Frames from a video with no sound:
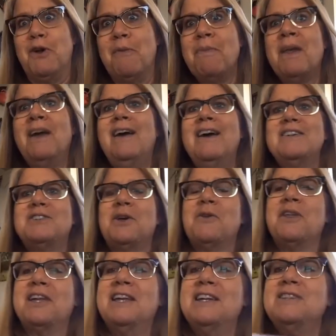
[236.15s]
So the
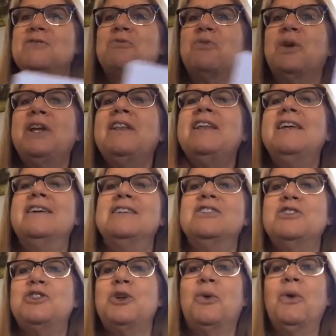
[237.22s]
kids really
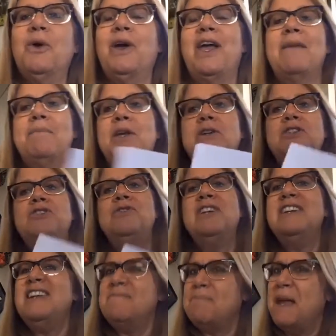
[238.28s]
enjoy, because you can
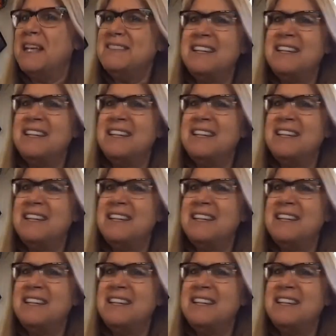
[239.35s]
basically